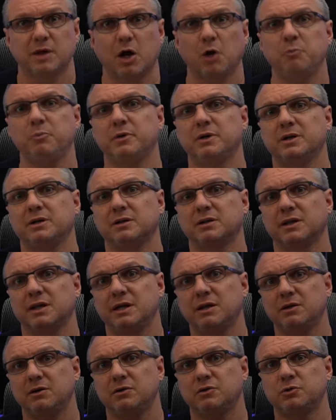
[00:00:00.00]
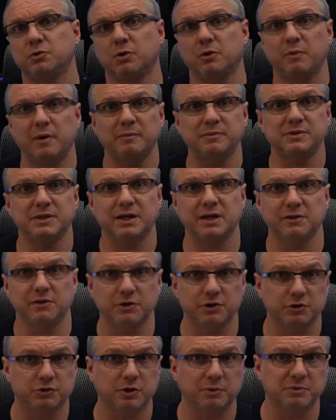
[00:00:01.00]
I'll put a link to a website in
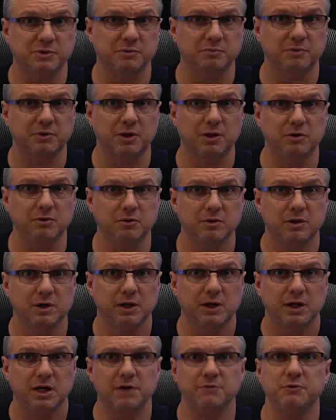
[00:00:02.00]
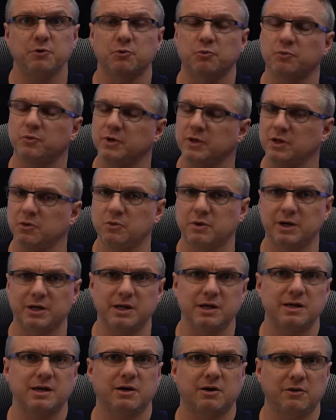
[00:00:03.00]
the description below if you really want to
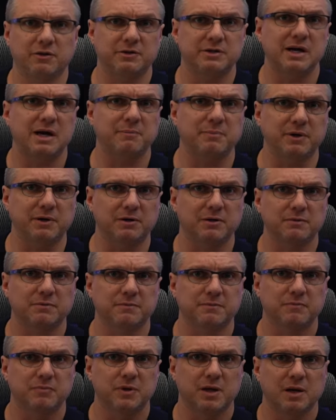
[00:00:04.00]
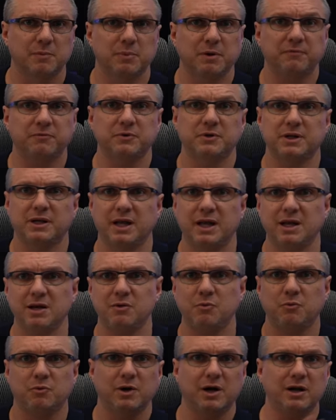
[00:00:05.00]
geek out on the topic. But for
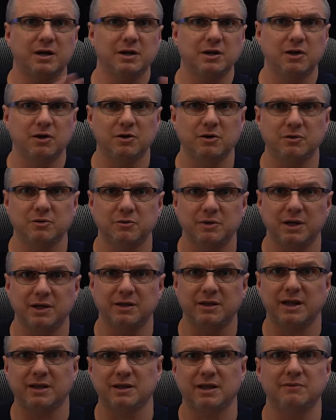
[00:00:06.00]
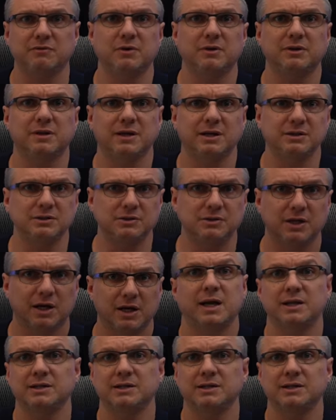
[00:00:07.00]
today, we're not going to go into that level of things.